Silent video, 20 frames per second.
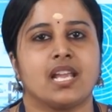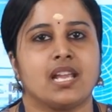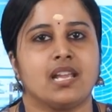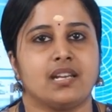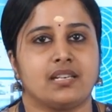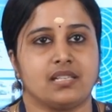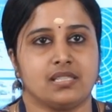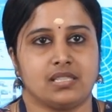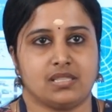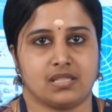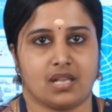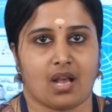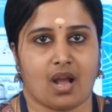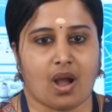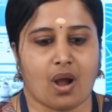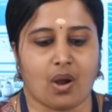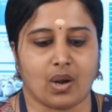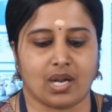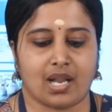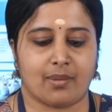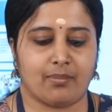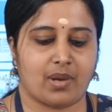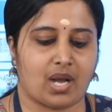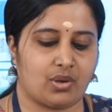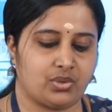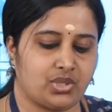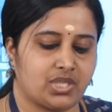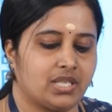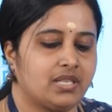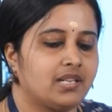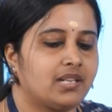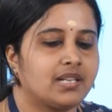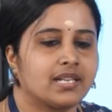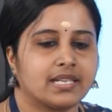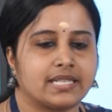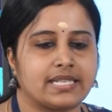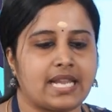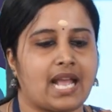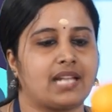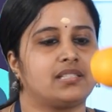It is all about
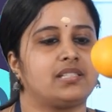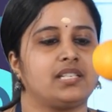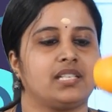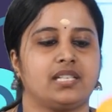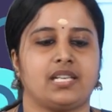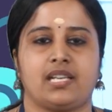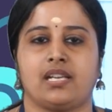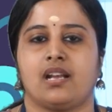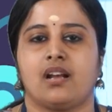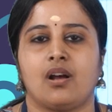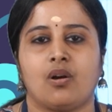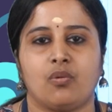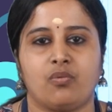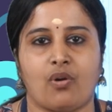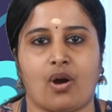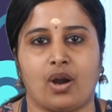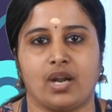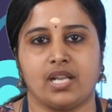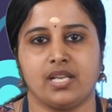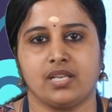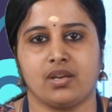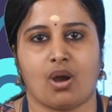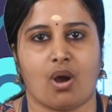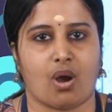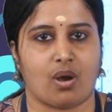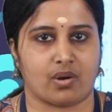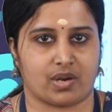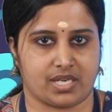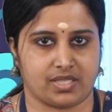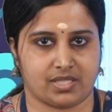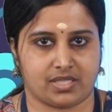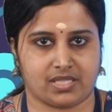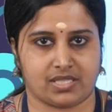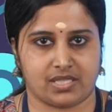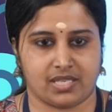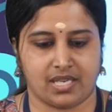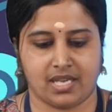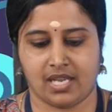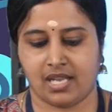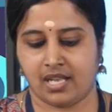catching a falling
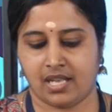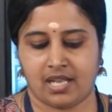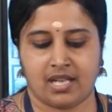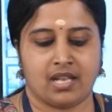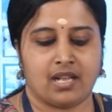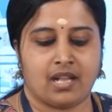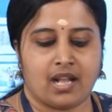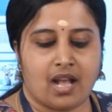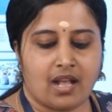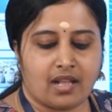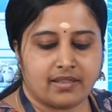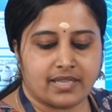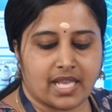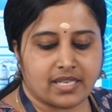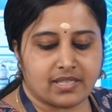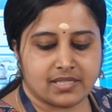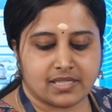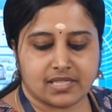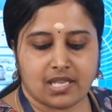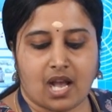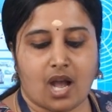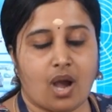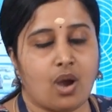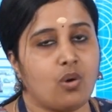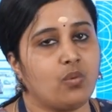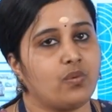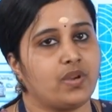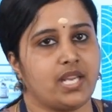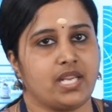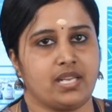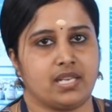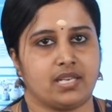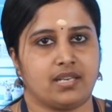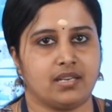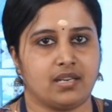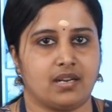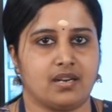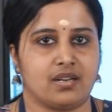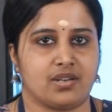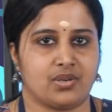orange. That is how we
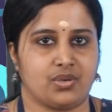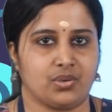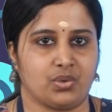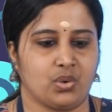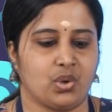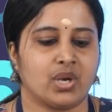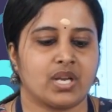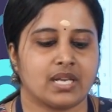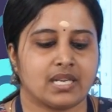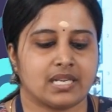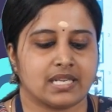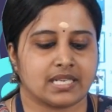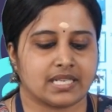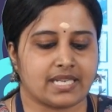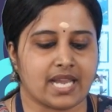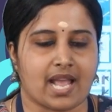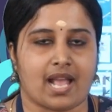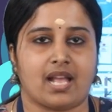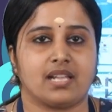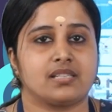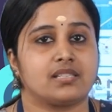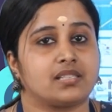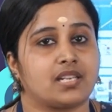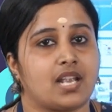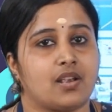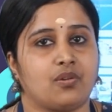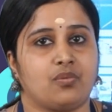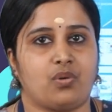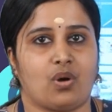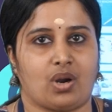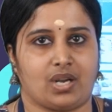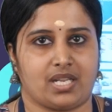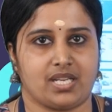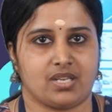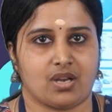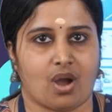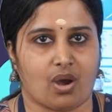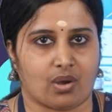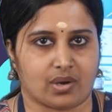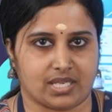learn to catch a
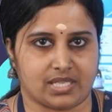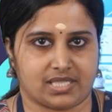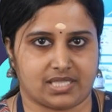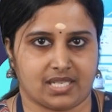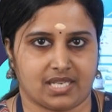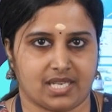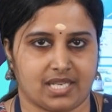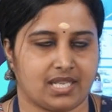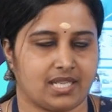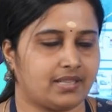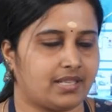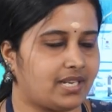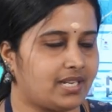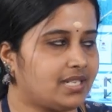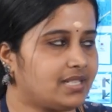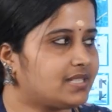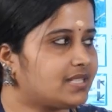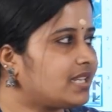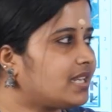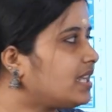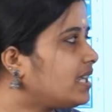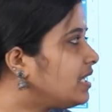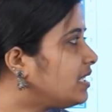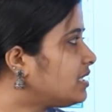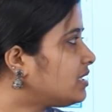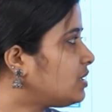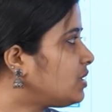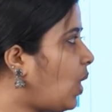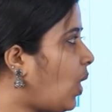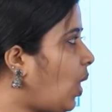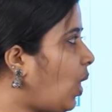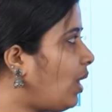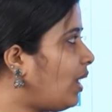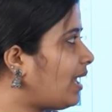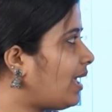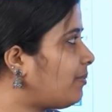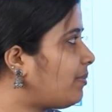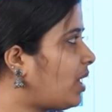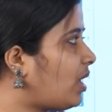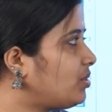falling orange. That is, it is all
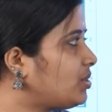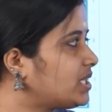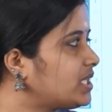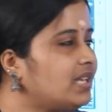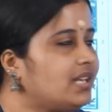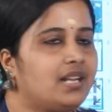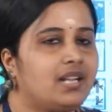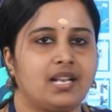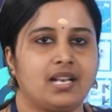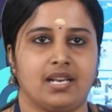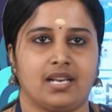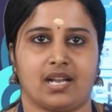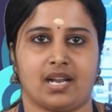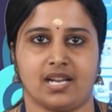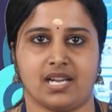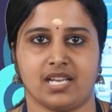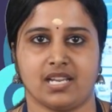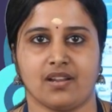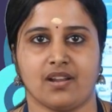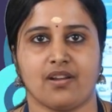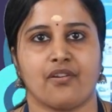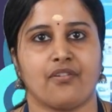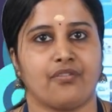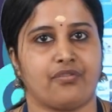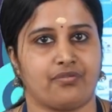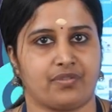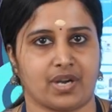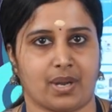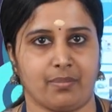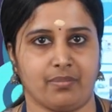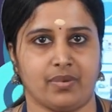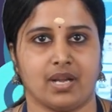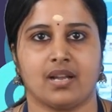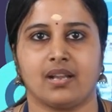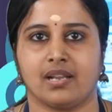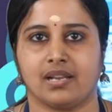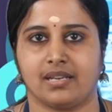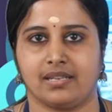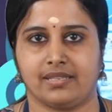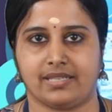about learning from
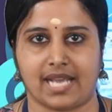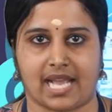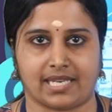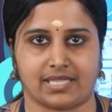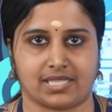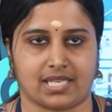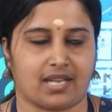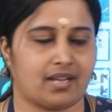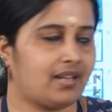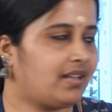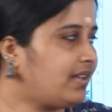data.